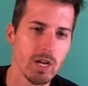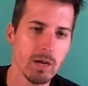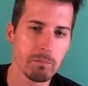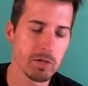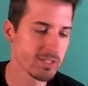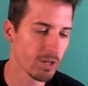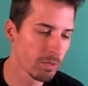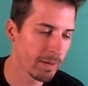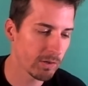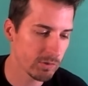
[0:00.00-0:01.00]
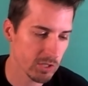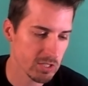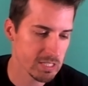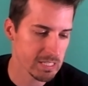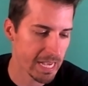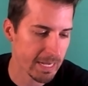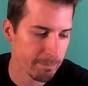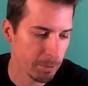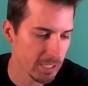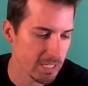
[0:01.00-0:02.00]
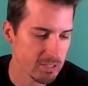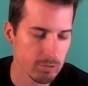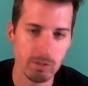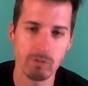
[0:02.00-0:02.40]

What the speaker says: but it's all about, does Slack police their